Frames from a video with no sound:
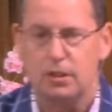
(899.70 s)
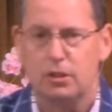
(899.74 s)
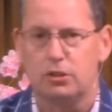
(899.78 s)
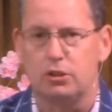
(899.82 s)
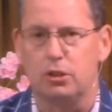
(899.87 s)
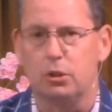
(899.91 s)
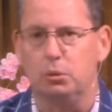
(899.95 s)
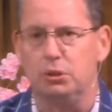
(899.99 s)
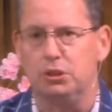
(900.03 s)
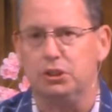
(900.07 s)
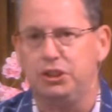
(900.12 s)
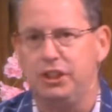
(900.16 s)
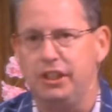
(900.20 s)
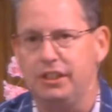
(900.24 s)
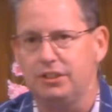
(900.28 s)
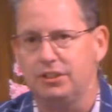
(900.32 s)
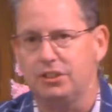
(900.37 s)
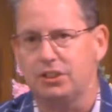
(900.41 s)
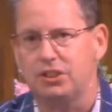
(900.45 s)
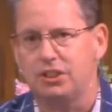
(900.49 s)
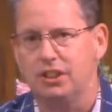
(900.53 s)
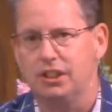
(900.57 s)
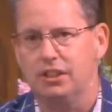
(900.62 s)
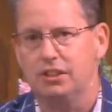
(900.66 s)
So when
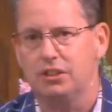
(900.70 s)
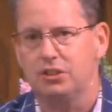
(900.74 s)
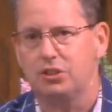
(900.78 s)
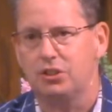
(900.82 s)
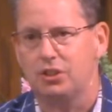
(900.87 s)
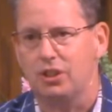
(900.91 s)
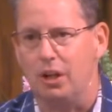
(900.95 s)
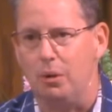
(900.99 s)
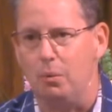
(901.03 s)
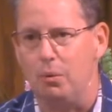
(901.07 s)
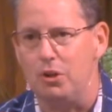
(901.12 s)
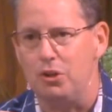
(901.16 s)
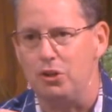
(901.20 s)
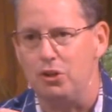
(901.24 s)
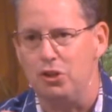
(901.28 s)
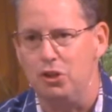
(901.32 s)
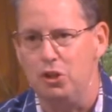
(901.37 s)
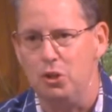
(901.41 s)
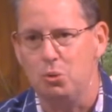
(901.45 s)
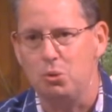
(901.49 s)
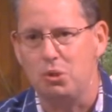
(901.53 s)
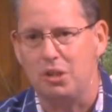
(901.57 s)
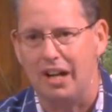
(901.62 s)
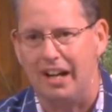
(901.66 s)
Jesus says, I want
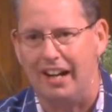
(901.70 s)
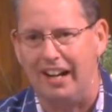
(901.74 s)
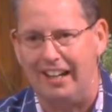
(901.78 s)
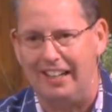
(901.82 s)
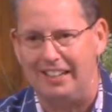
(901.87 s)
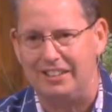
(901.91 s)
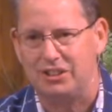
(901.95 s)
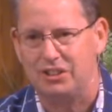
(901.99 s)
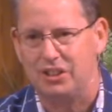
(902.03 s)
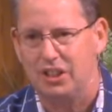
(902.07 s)
you guys